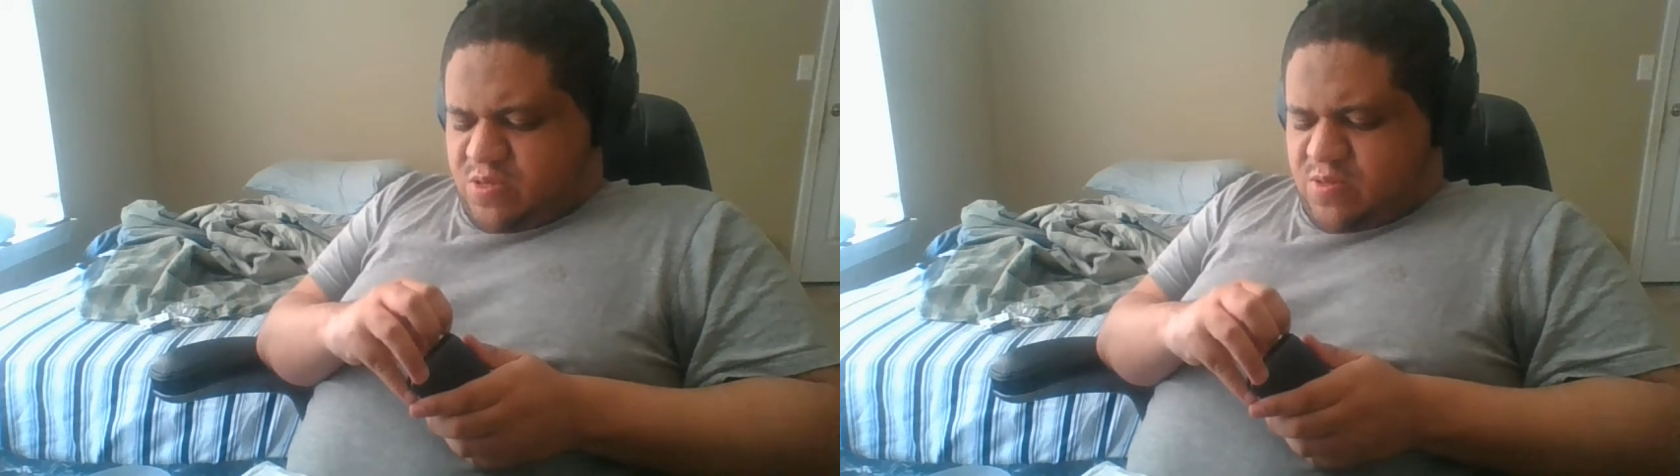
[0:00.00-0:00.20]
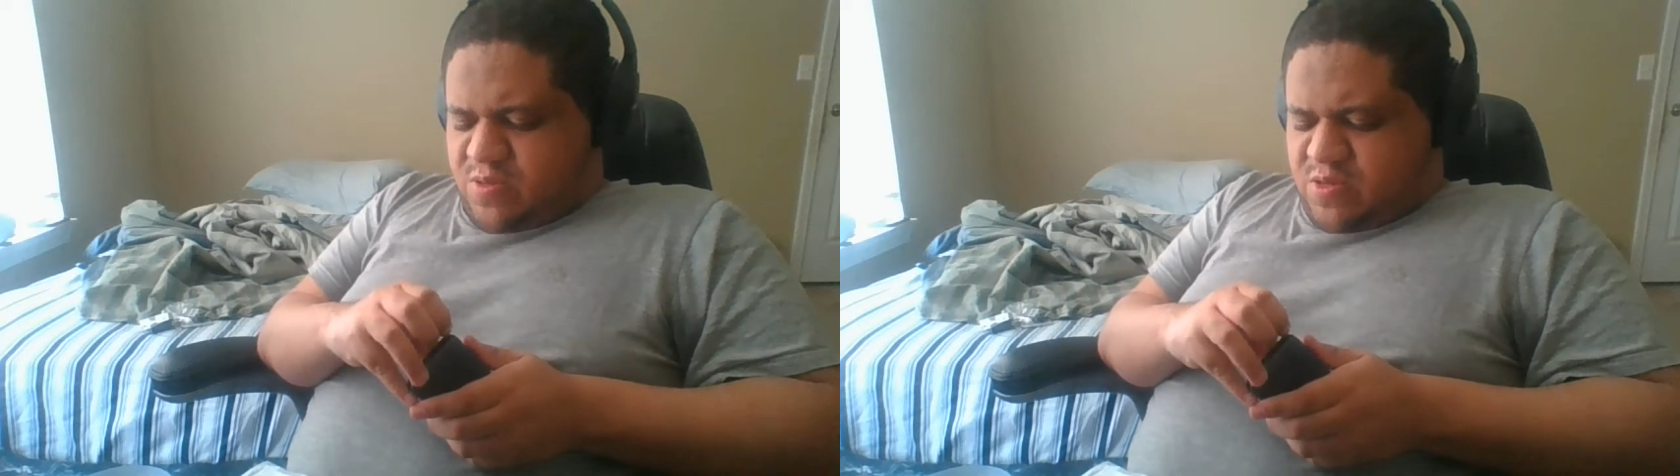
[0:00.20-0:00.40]

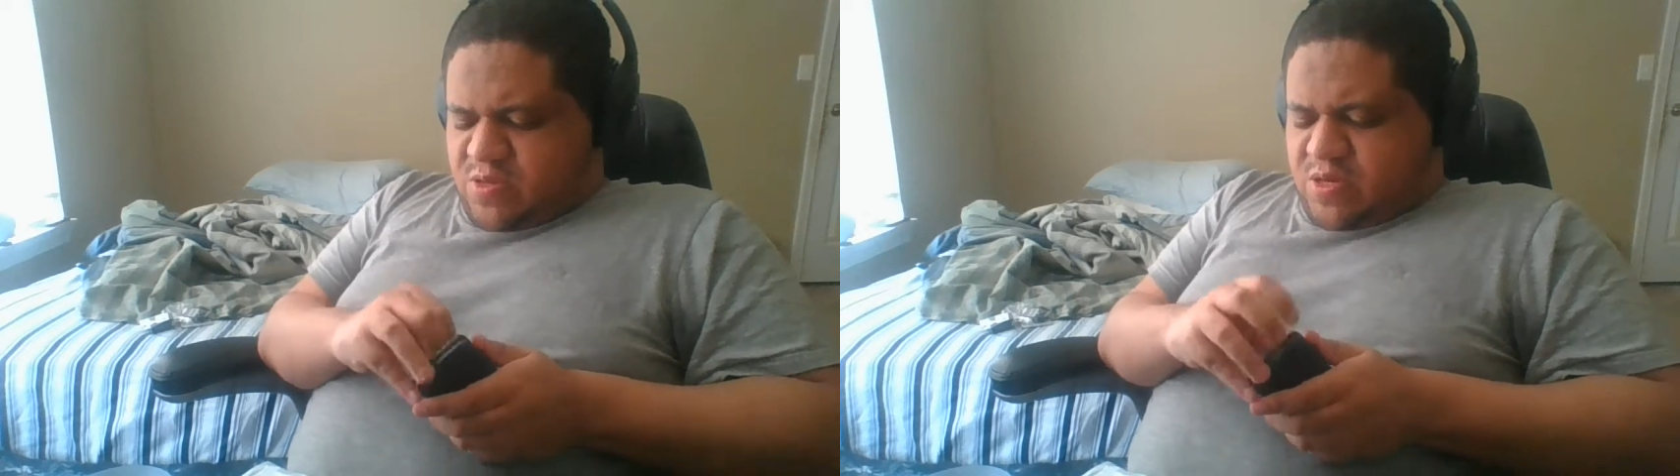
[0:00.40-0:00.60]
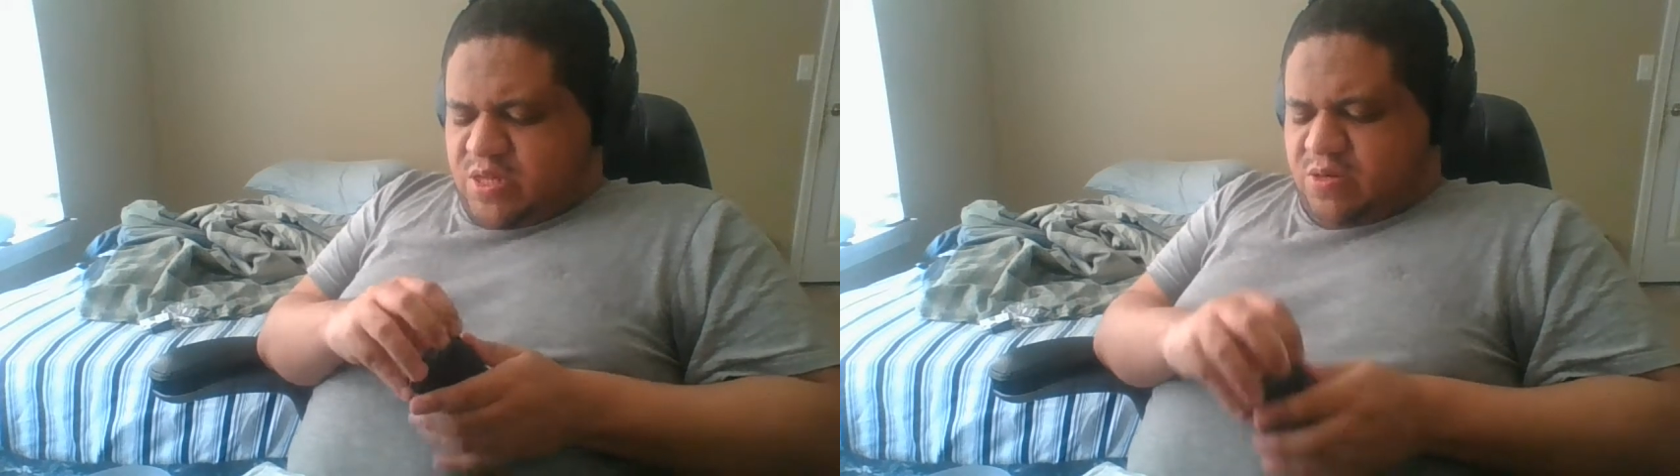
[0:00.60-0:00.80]

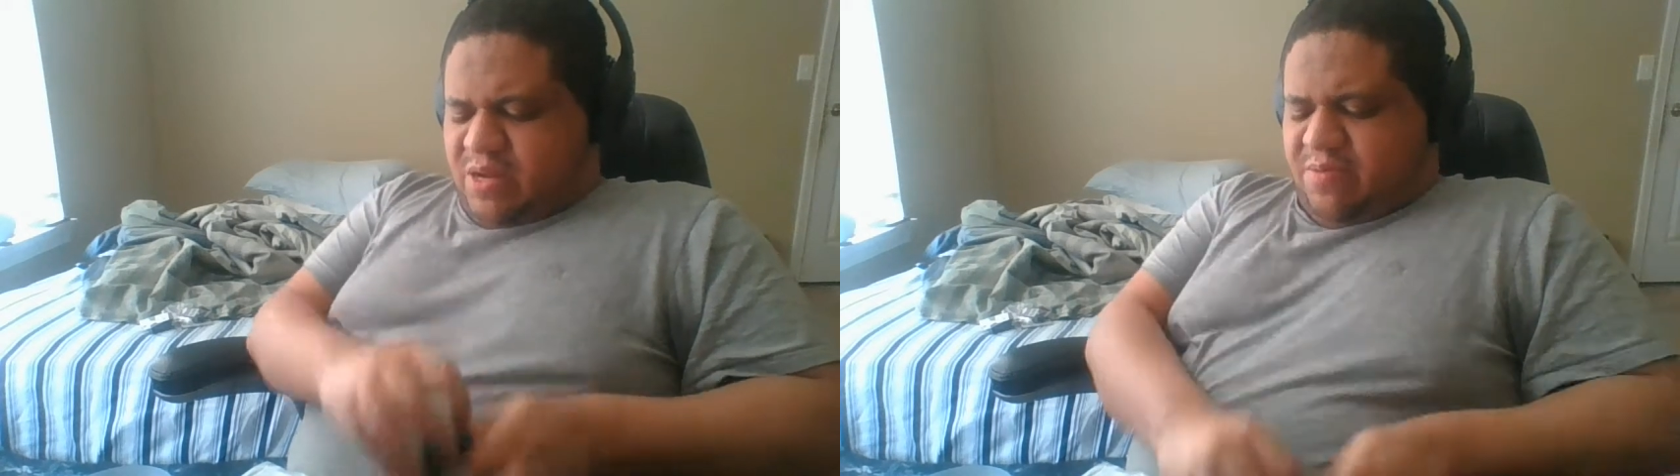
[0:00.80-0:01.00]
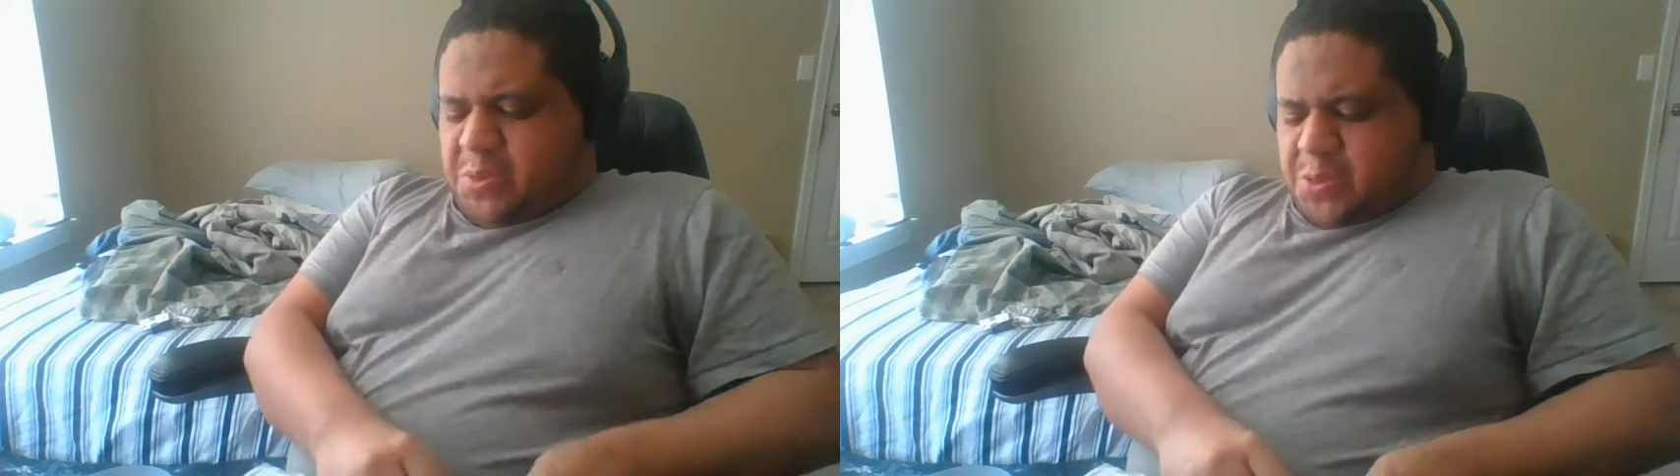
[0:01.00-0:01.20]
I don't have
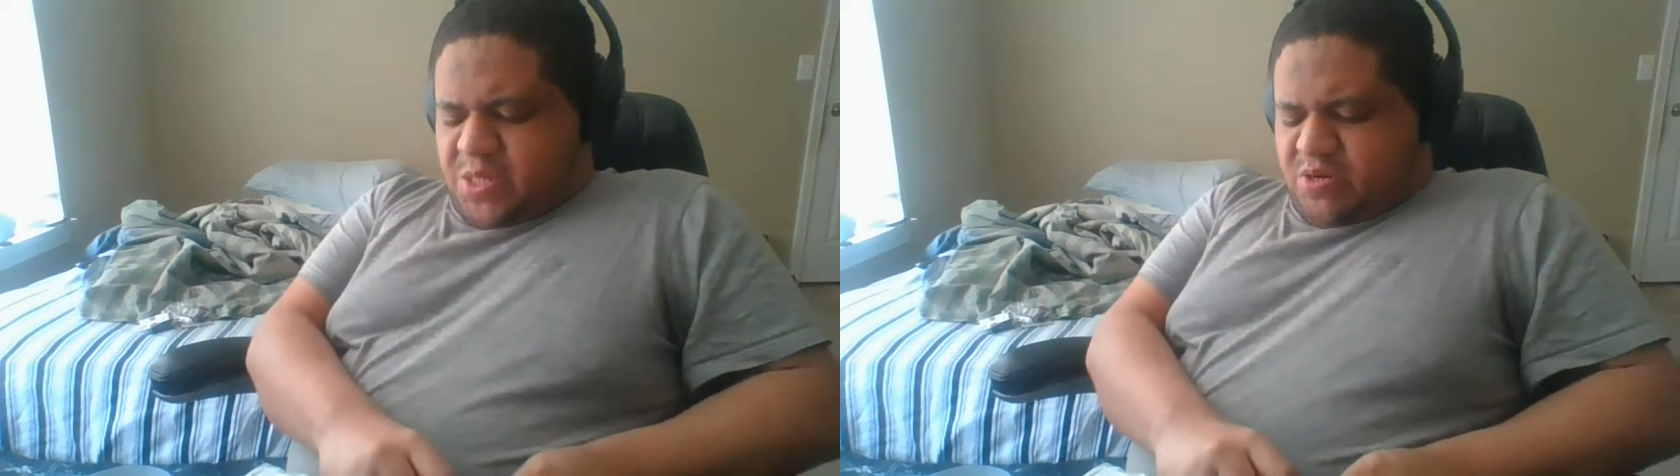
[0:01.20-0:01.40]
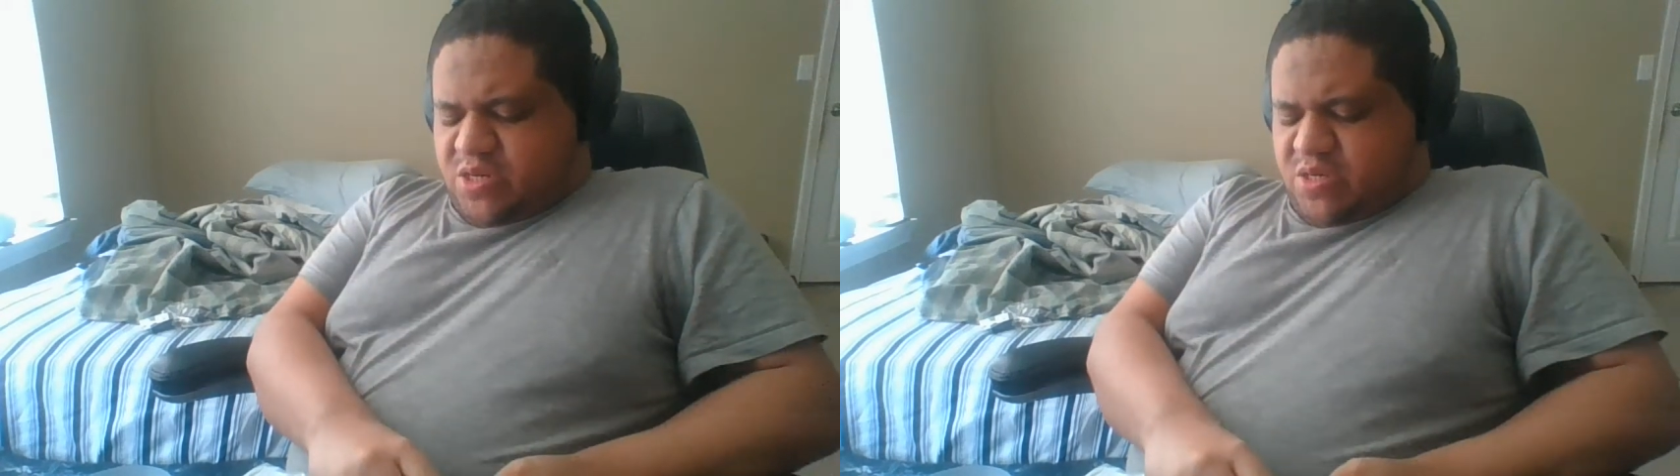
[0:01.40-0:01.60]
any
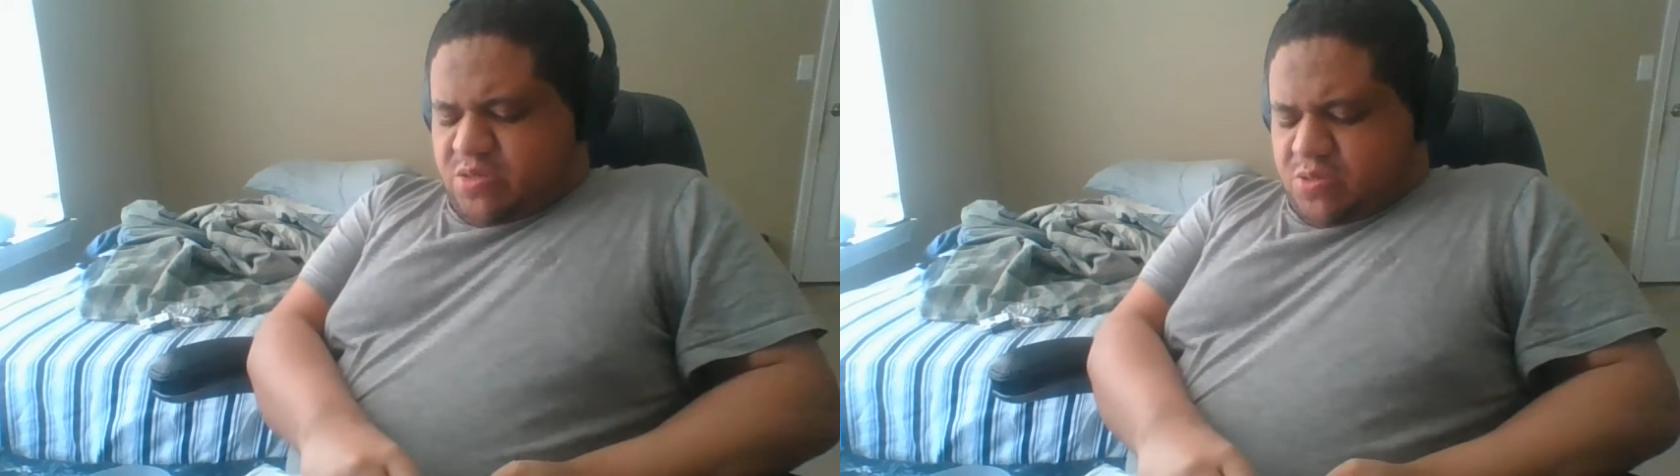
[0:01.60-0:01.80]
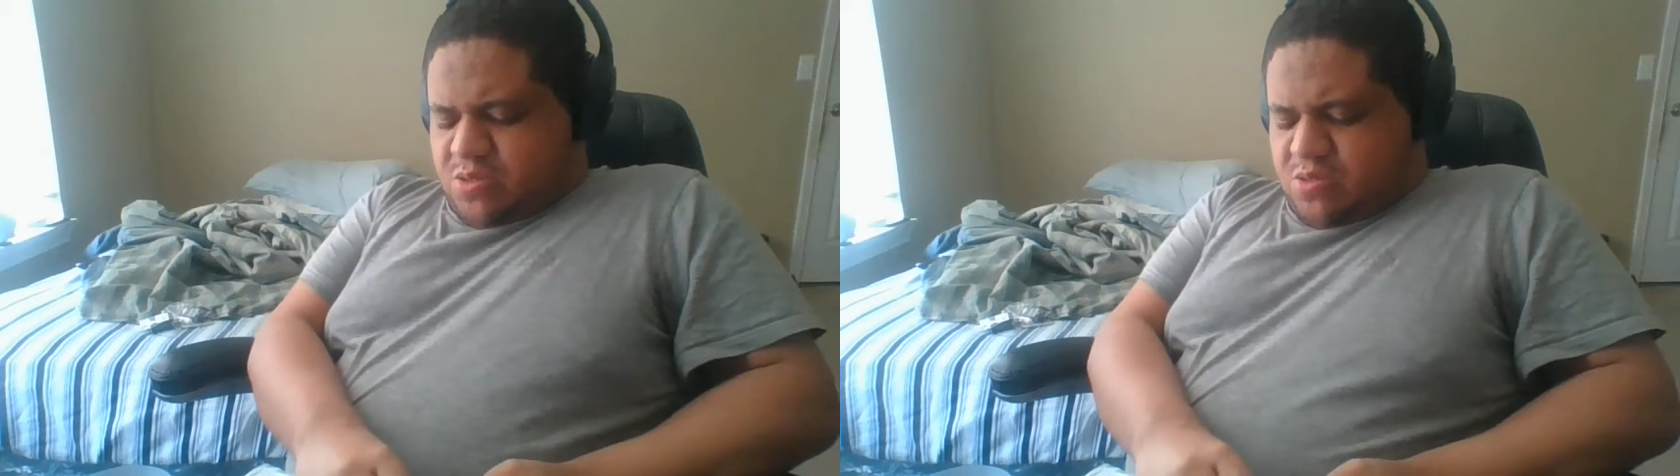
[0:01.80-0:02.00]

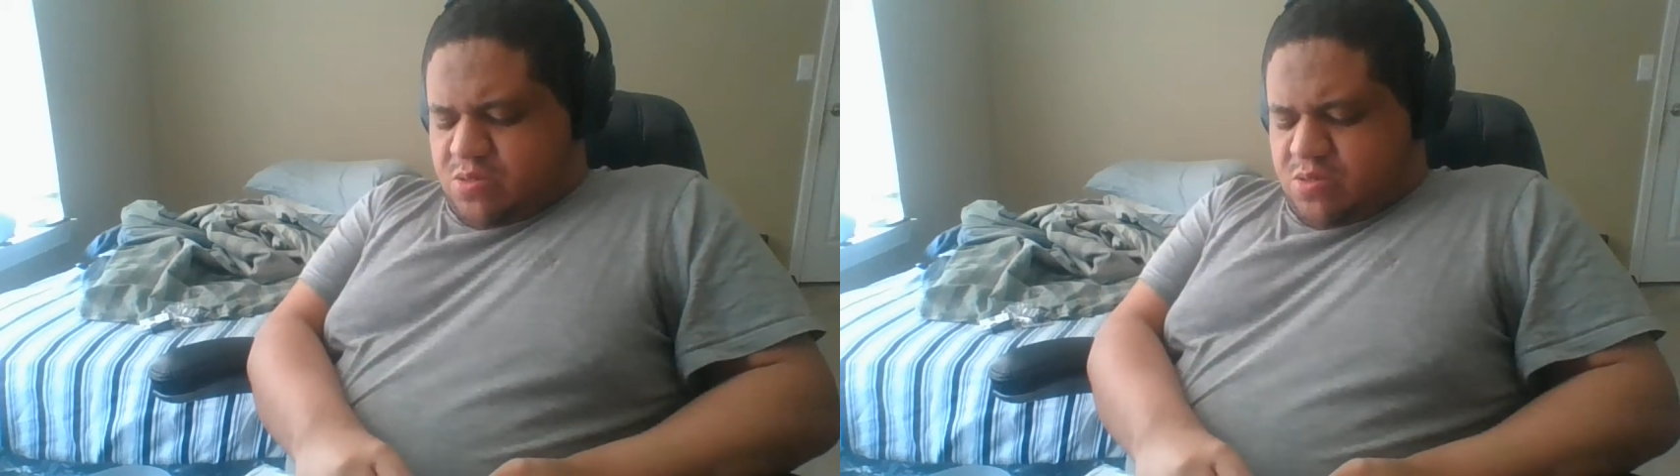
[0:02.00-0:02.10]
fingernails.